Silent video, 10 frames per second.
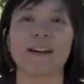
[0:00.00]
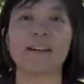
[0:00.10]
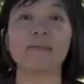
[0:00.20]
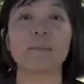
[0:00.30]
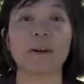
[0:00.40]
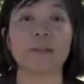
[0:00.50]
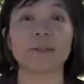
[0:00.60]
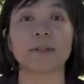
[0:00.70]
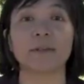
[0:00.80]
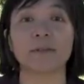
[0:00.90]
I'm
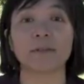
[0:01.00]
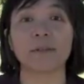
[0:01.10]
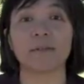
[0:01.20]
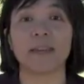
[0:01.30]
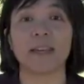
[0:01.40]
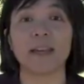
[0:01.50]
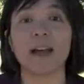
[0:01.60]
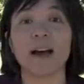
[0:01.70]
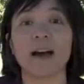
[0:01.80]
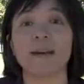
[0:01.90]
Margaret.
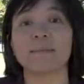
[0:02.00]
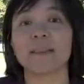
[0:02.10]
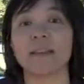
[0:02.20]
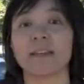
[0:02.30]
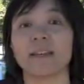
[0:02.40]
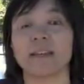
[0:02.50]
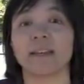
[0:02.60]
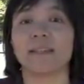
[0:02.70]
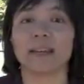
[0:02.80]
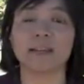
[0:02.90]
I'm the
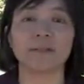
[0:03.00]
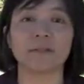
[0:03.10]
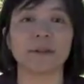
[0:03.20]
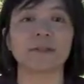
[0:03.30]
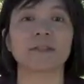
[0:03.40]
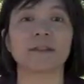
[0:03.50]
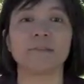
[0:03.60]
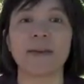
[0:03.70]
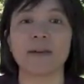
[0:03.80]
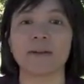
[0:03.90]
Executive Director
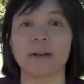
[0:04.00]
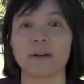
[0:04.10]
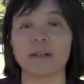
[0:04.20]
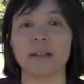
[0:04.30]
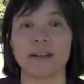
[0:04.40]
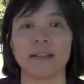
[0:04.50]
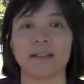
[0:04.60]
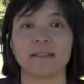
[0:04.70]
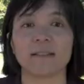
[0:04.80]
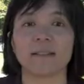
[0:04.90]
of Bay Rail
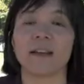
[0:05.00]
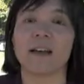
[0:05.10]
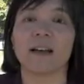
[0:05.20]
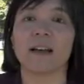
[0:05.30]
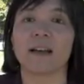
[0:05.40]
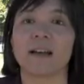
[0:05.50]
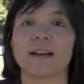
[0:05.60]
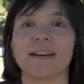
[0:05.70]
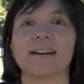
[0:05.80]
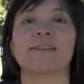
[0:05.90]
Alliance.
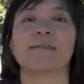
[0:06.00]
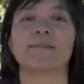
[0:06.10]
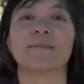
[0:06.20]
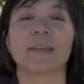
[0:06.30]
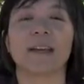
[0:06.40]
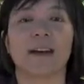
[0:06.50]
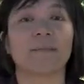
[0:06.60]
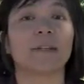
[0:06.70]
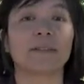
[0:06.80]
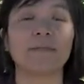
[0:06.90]

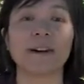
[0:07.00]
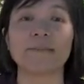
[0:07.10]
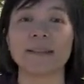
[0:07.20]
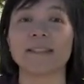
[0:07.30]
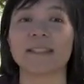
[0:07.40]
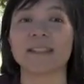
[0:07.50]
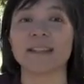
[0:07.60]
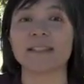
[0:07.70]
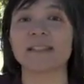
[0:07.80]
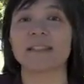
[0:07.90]
I'm an
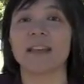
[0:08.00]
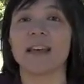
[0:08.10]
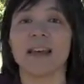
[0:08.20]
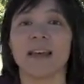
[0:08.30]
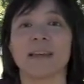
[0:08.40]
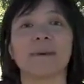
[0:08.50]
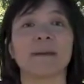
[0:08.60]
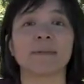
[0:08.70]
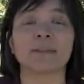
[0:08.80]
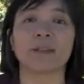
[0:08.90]
environmentalist, a
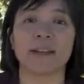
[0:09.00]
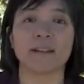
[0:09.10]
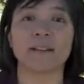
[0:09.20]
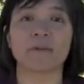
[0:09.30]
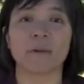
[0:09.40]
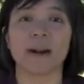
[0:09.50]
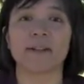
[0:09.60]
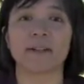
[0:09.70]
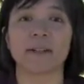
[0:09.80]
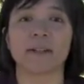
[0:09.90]
public transit
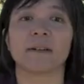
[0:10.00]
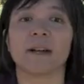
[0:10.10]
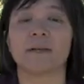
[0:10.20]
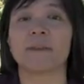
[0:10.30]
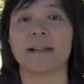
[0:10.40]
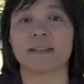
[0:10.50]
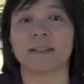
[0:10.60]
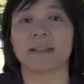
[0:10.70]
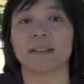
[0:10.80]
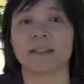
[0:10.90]
rider, a
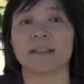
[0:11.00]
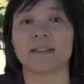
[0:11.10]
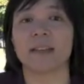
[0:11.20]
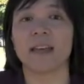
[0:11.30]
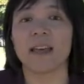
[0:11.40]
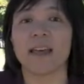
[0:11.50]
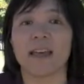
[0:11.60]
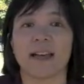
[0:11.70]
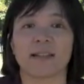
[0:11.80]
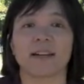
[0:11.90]
bicyclist,
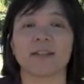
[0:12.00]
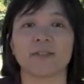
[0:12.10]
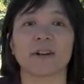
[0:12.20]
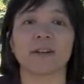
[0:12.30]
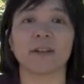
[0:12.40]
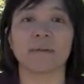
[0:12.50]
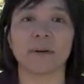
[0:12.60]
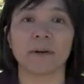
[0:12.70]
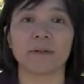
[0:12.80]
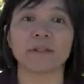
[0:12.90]
and I strongly
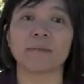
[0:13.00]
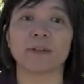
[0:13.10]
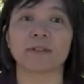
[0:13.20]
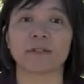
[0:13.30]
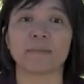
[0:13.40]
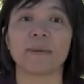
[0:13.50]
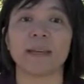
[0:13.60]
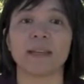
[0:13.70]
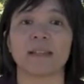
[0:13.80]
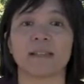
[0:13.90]
oppose measures
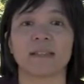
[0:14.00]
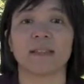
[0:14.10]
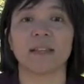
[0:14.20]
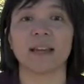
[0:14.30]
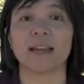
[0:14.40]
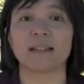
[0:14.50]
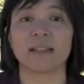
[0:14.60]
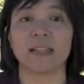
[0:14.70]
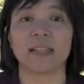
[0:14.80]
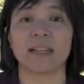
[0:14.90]
B, C, and
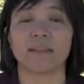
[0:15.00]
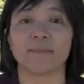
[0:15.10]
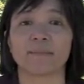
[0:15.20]
D,